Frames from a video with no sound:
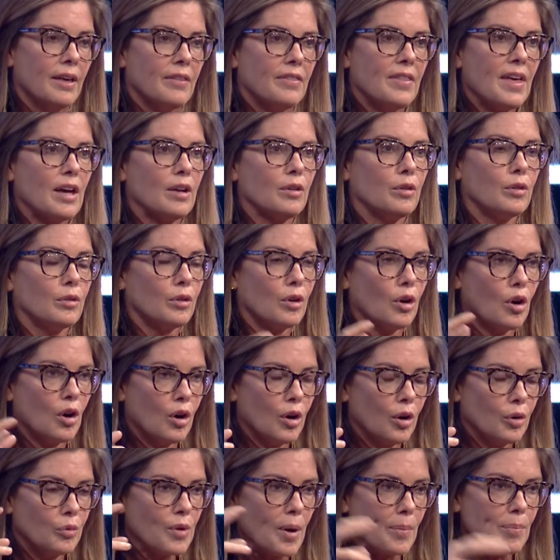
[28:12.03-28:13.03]
that
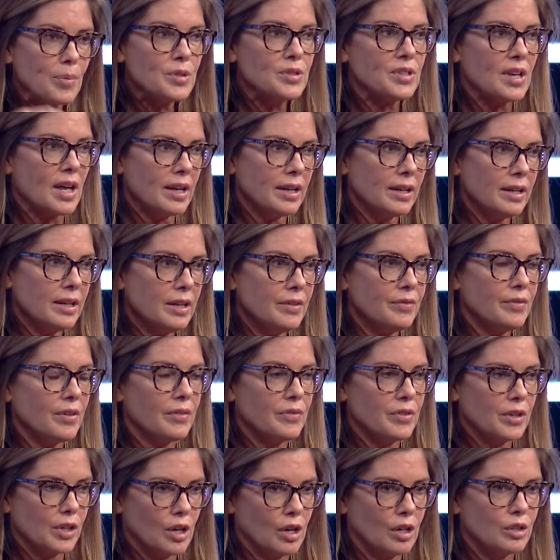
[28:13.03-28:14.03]
are representative
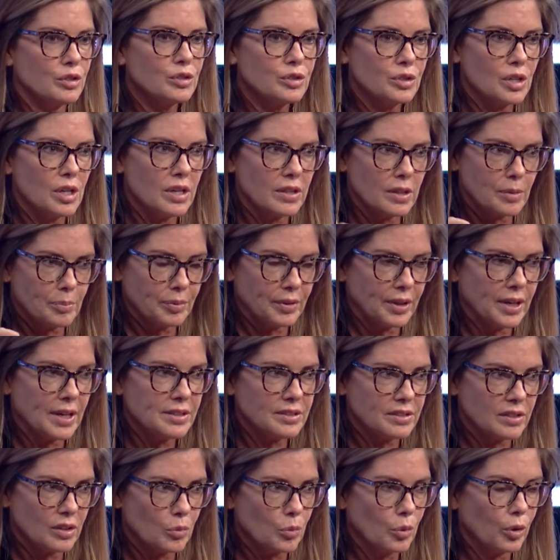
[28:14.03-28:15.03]
of the country and the
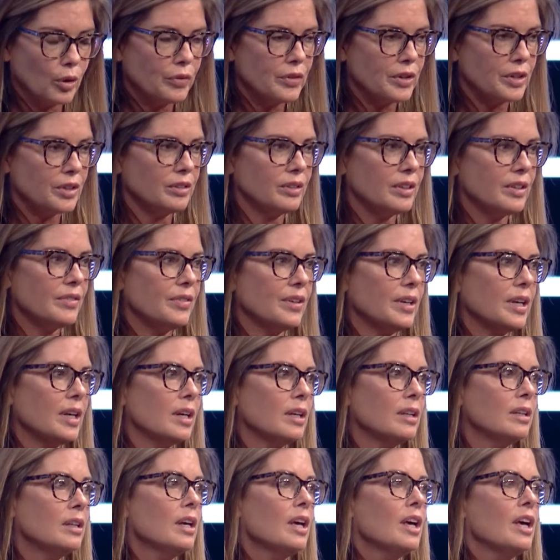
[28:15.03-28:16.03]
place and the world that you're living
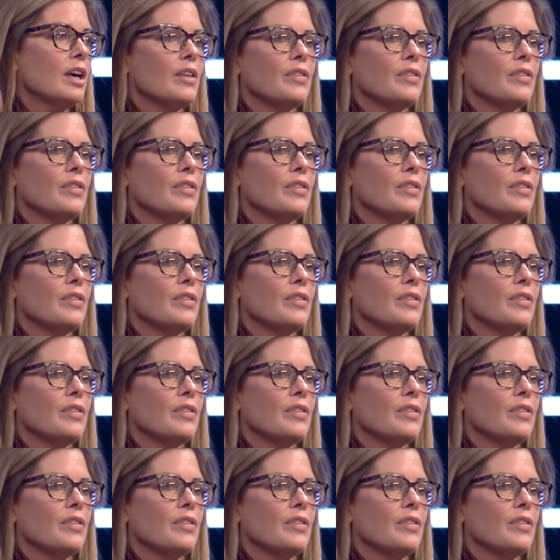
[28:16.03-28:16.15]
in,